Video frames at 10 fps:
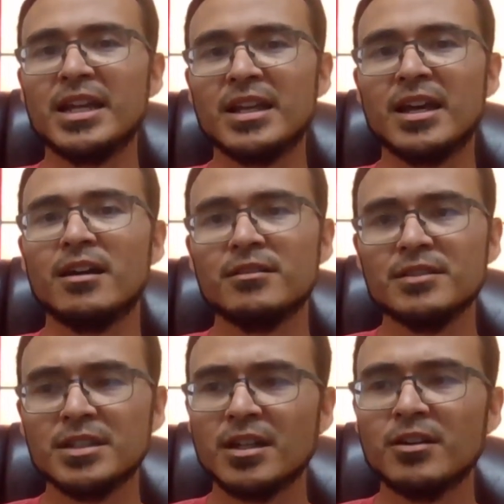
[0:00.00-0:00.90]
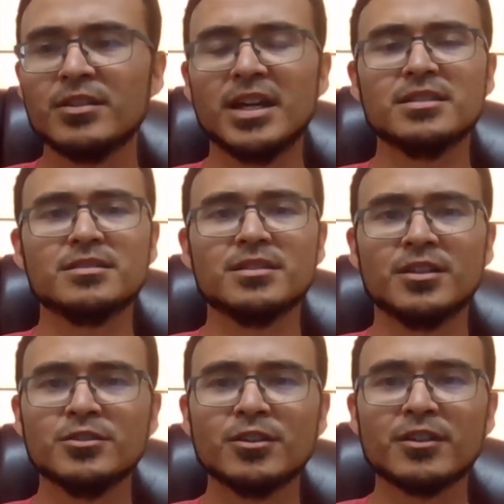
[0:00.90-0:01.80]
Now you know that
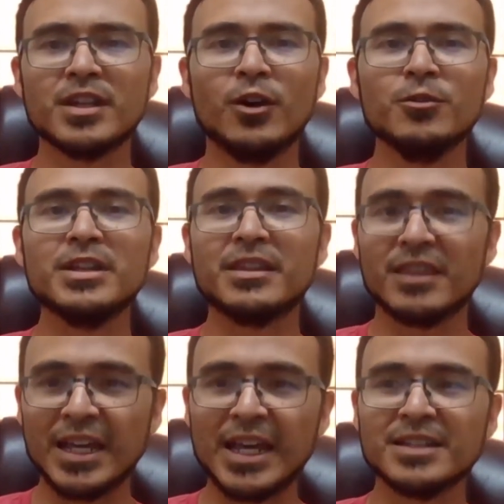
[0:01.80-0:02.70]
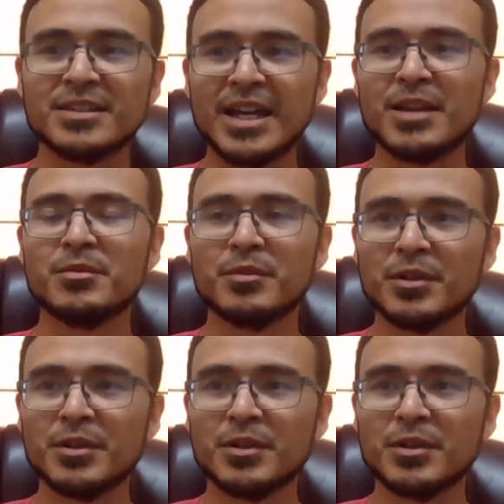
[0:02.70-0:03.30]
those aren't the only things that